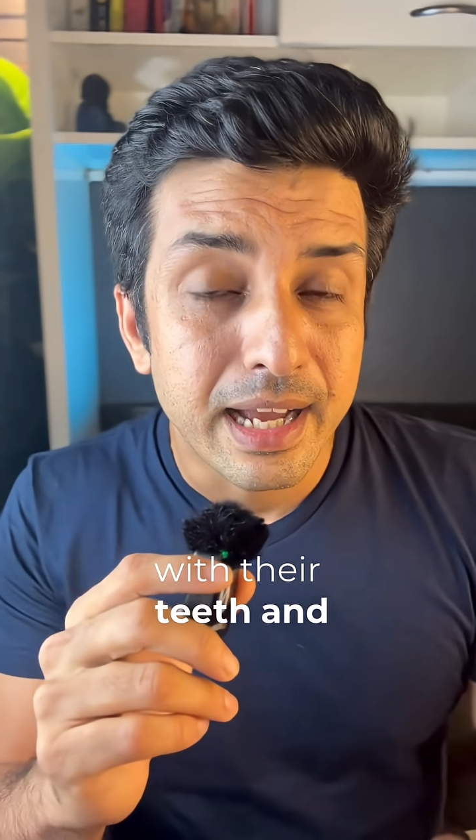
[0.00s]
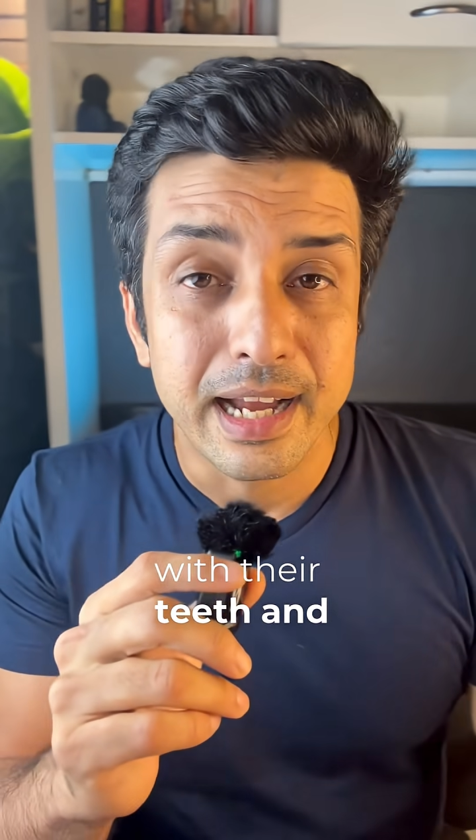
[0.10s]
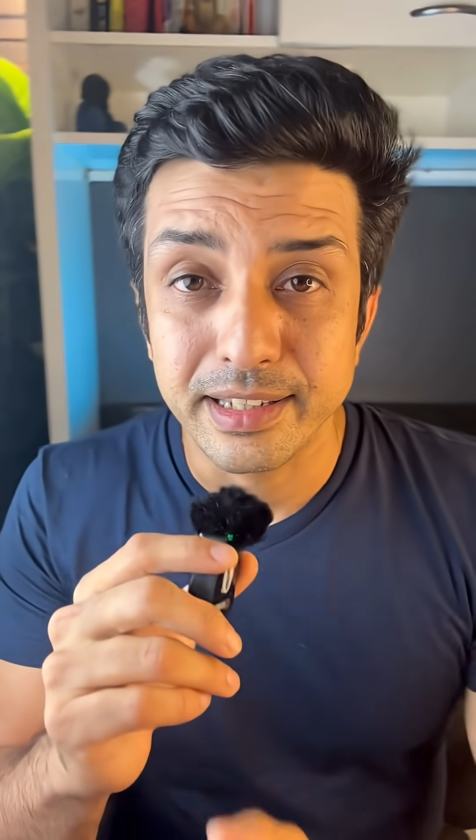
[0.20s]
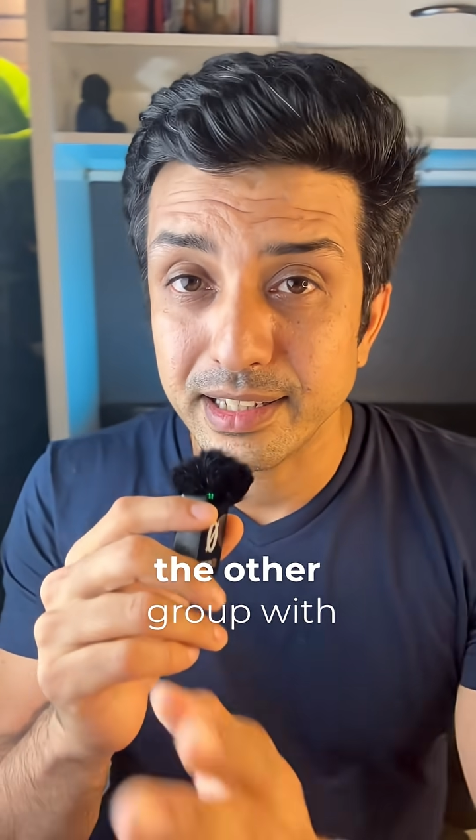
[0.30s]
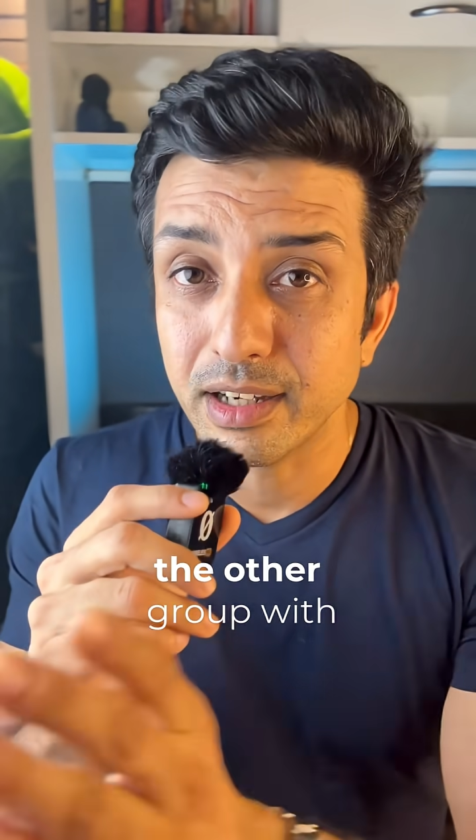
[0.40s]

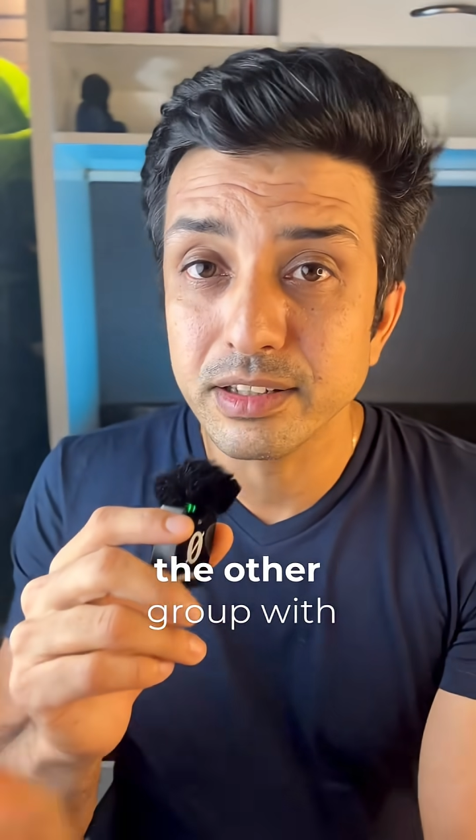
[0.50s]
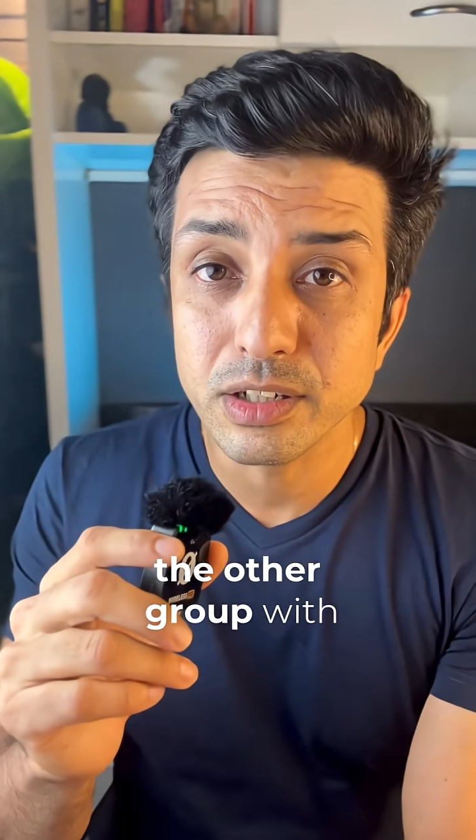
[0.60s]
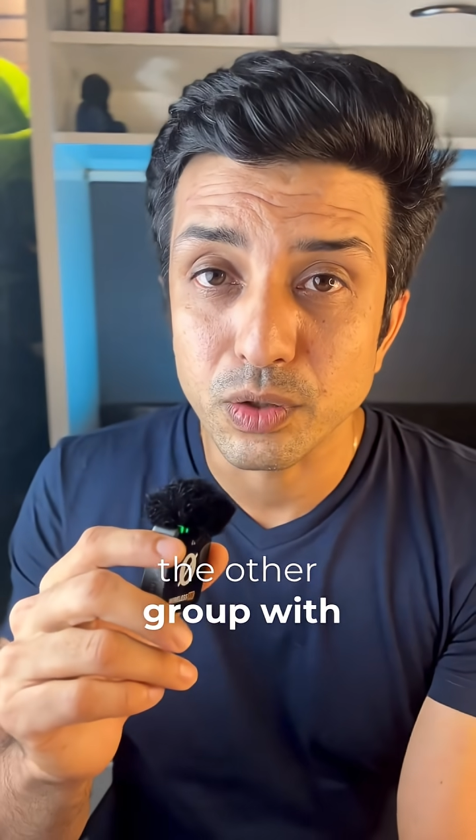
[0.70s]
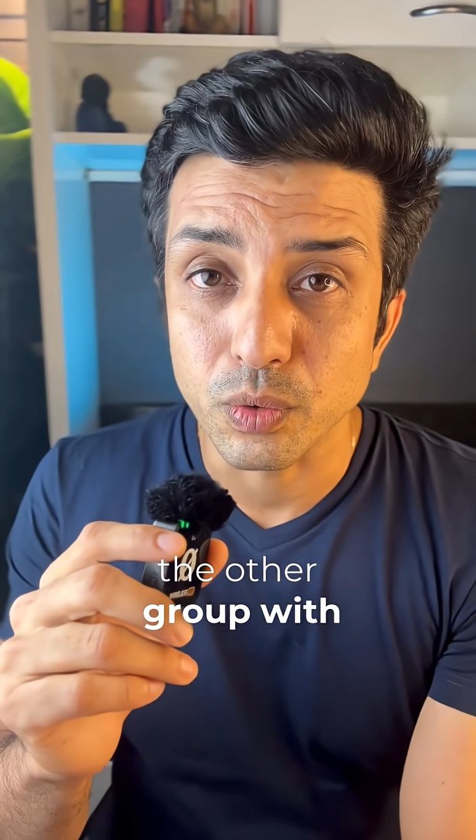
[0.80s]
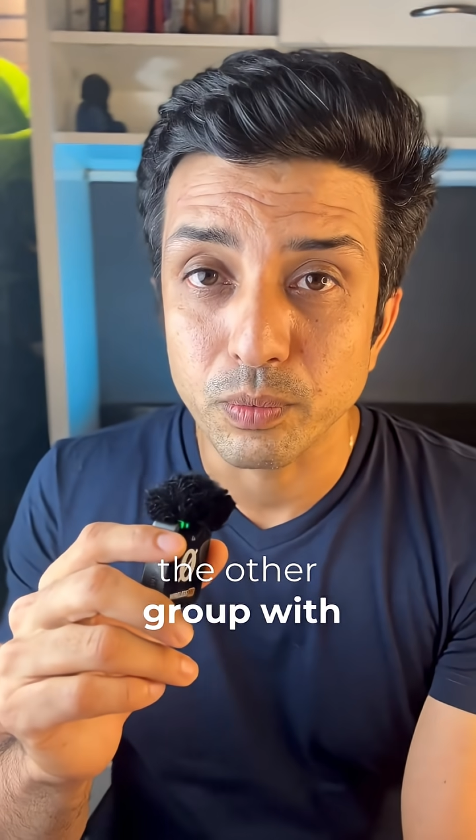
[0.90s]
and the other
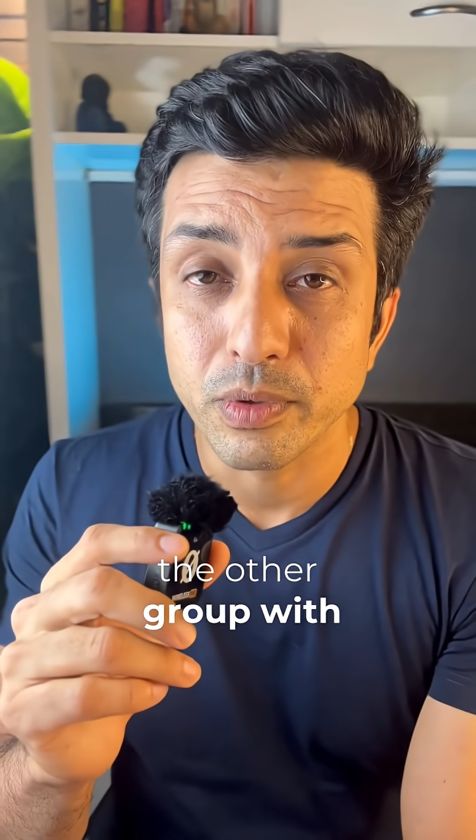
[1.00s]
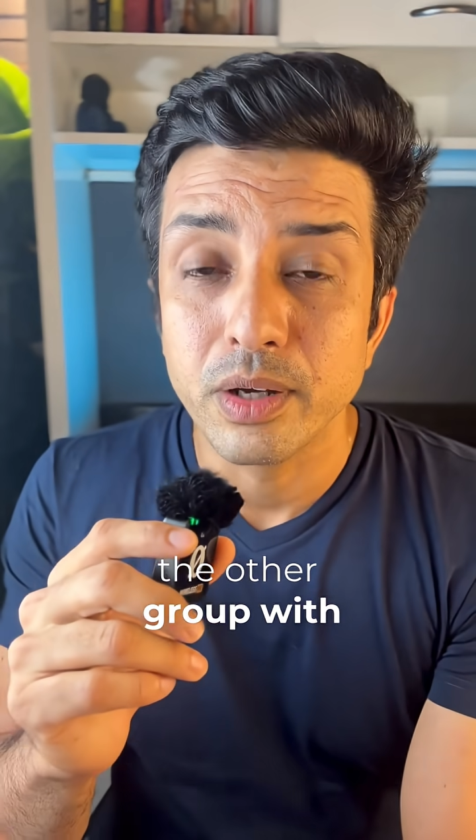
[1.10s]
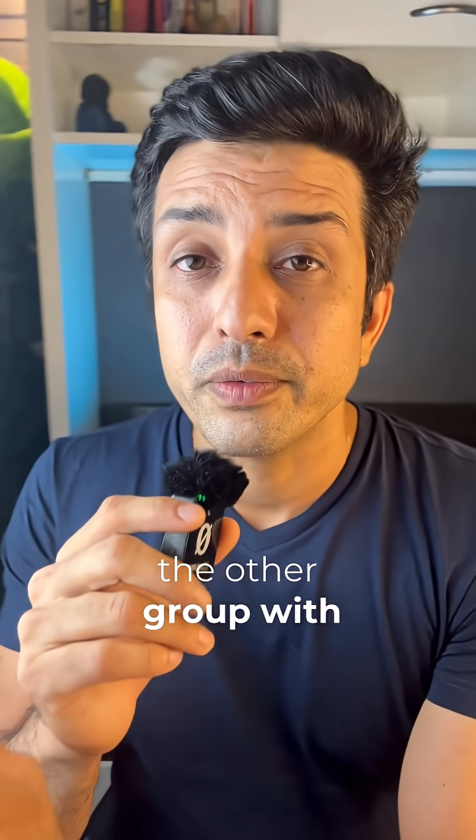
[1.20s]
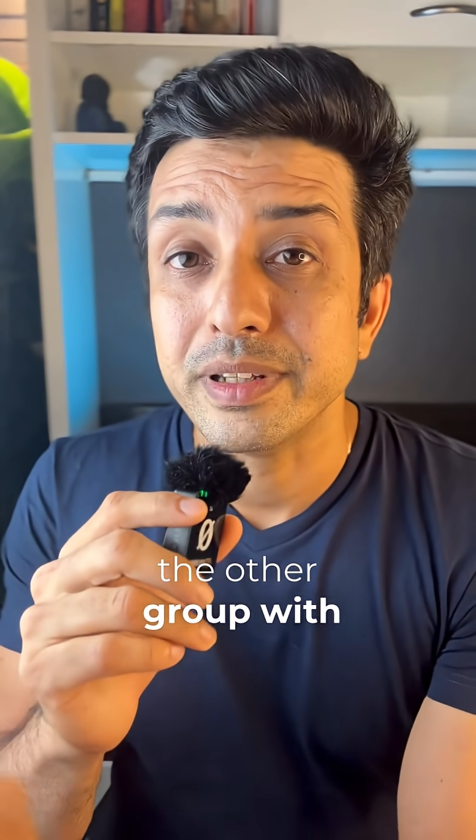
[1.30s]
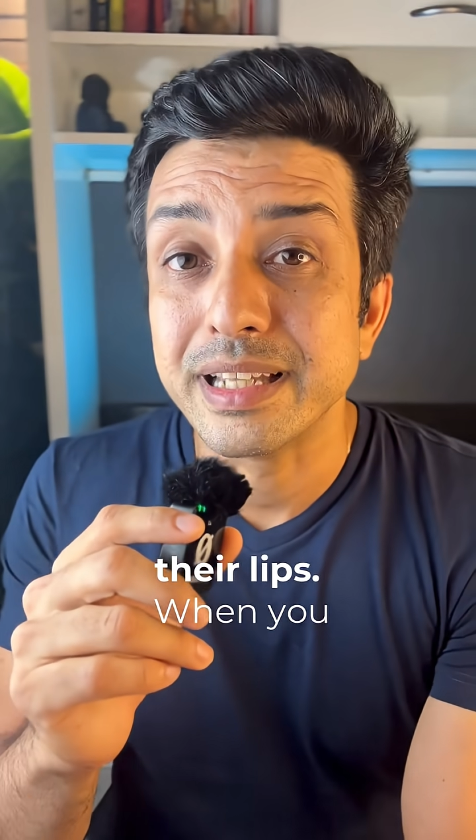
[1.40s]
group
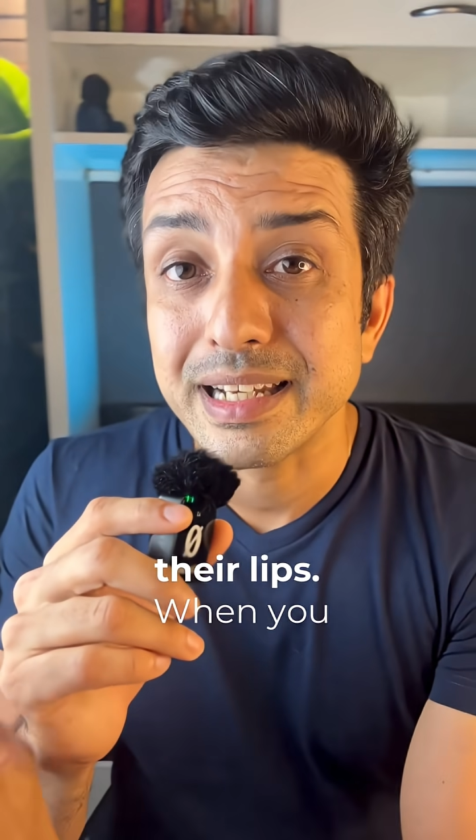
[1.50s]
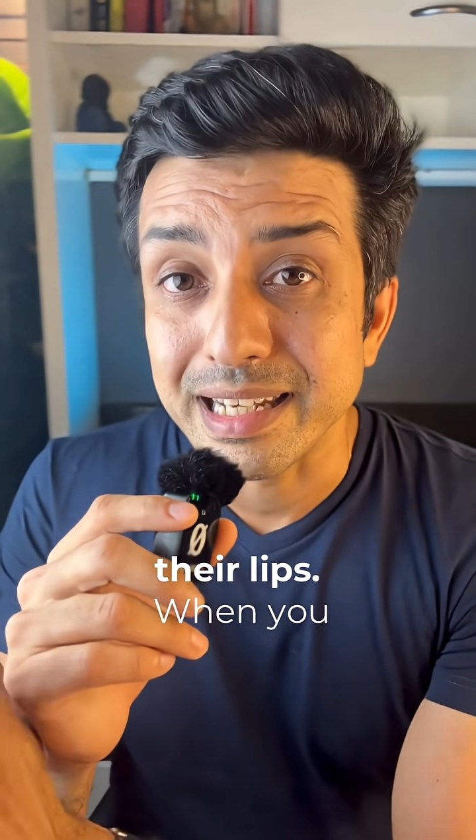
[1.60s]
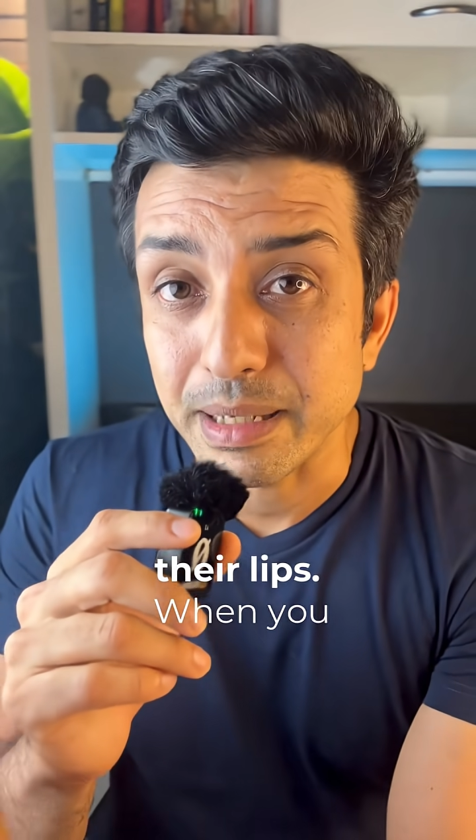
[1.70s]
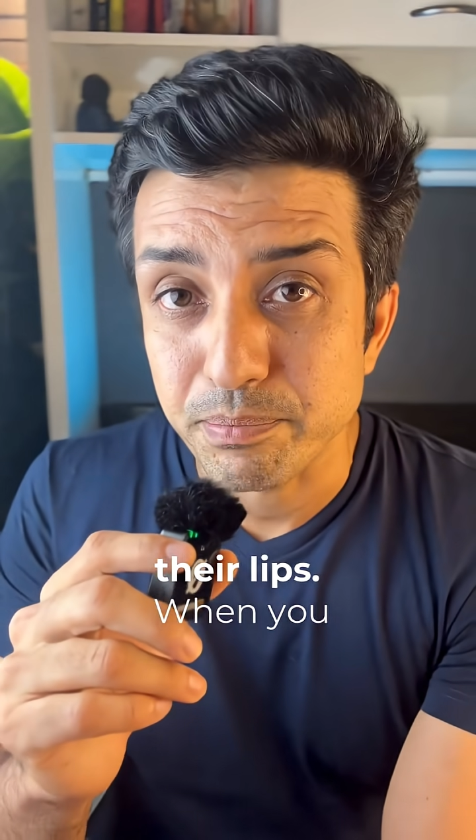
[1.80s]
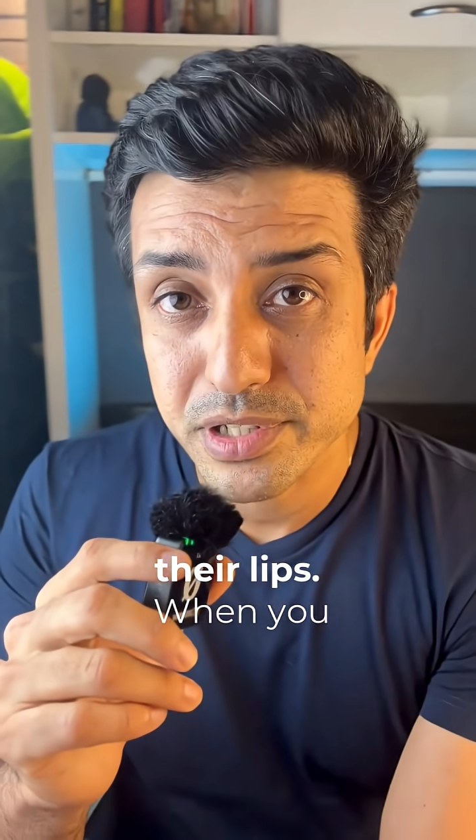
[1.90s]
with their
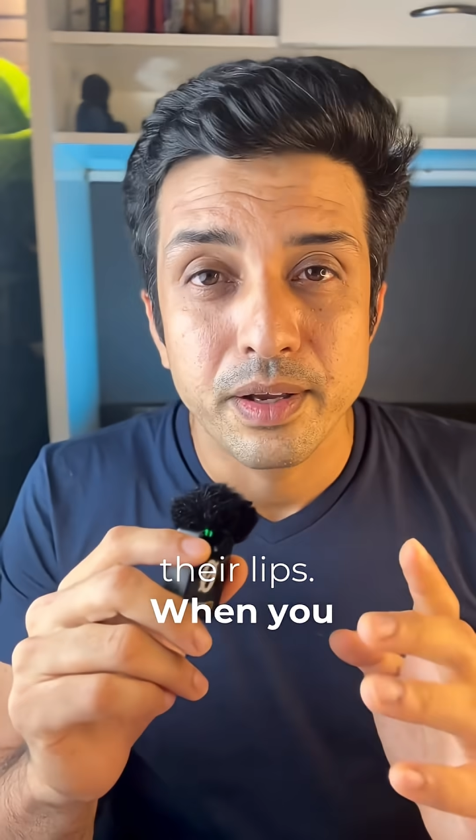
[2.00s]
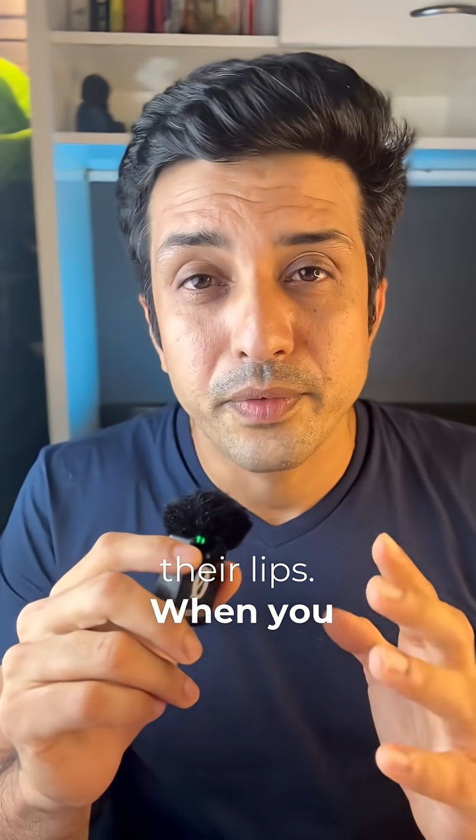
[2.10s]
lips.